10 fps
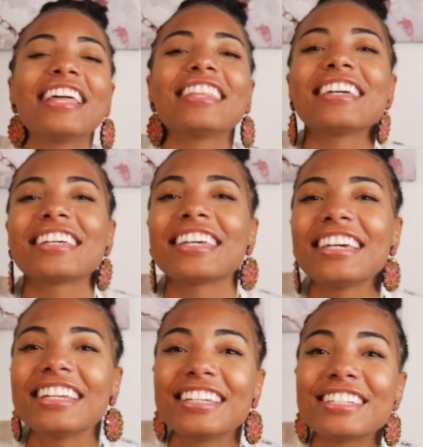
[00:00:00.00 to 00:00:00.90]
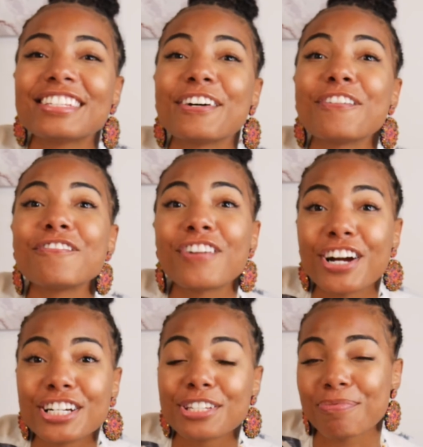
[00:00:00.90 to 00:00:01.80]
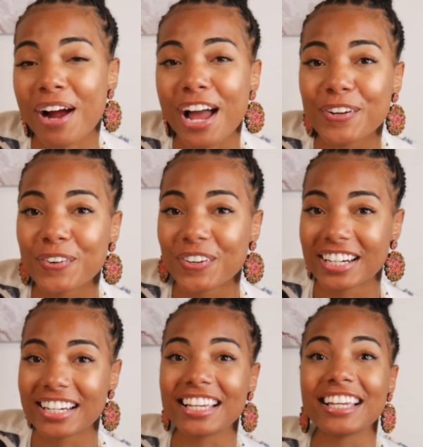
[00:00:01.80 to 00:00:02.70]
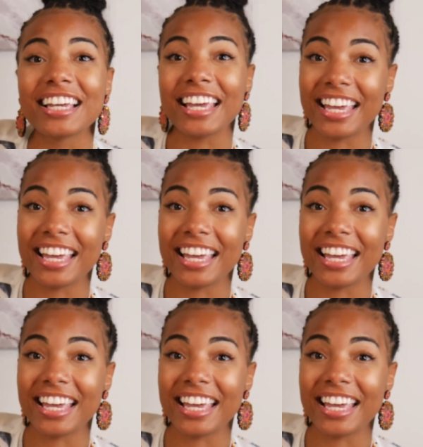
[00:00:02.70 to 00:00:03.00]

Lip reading: The kid is the first priority